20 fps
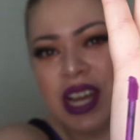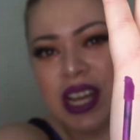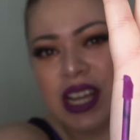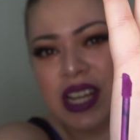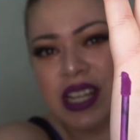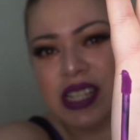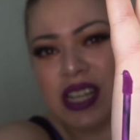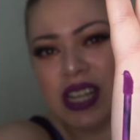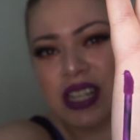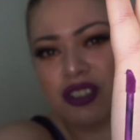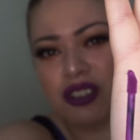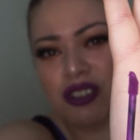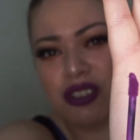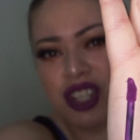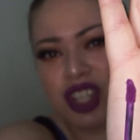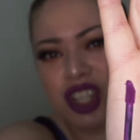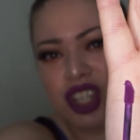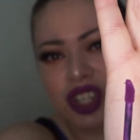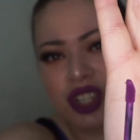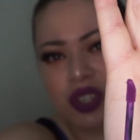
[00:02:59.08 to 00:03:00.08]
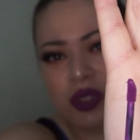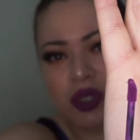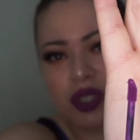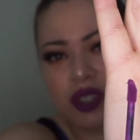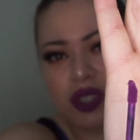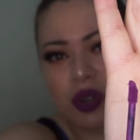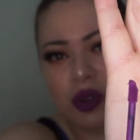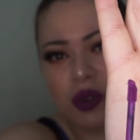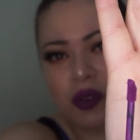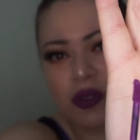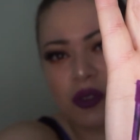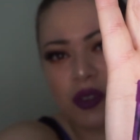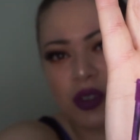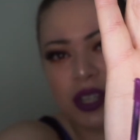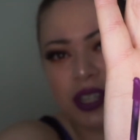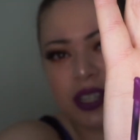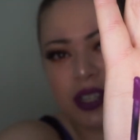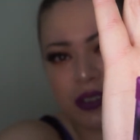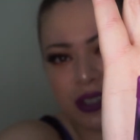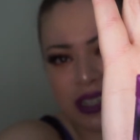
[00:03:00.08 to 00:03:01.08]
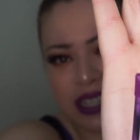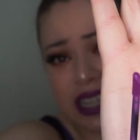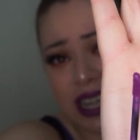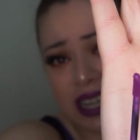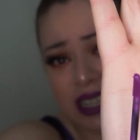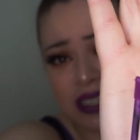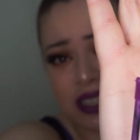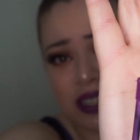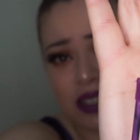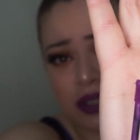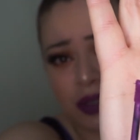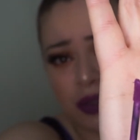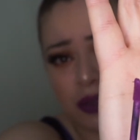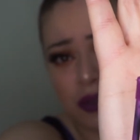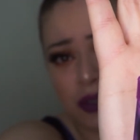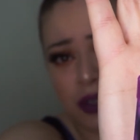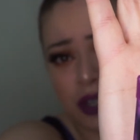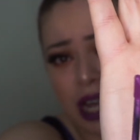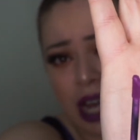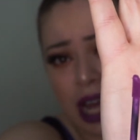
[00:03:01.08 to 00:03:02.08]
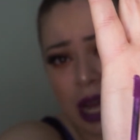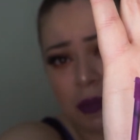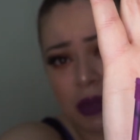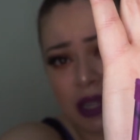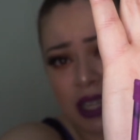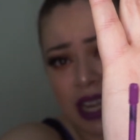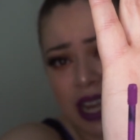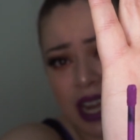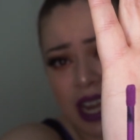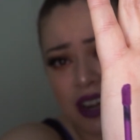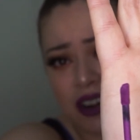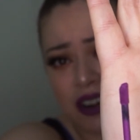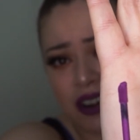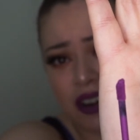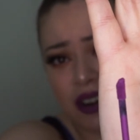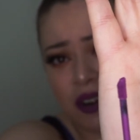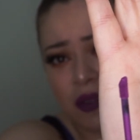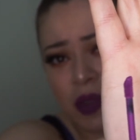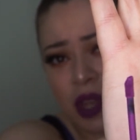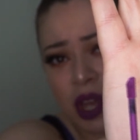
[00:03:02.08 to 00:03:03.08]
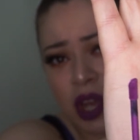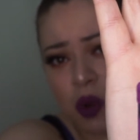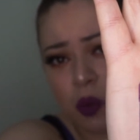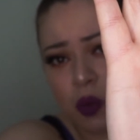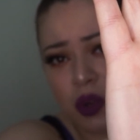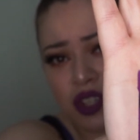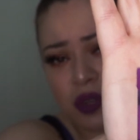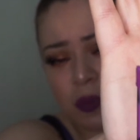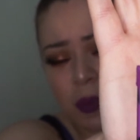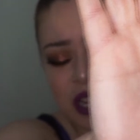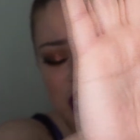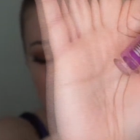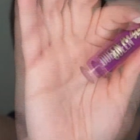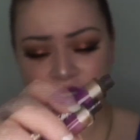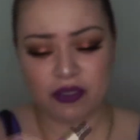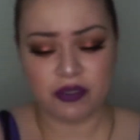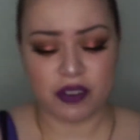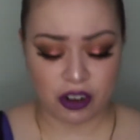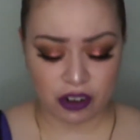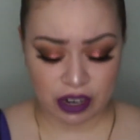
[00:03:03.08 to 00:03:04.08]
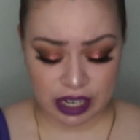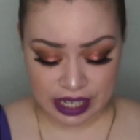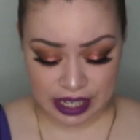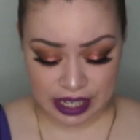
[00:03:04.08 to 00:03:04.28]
is a traditional doe foot or slanted doe foot applicator, which makes it very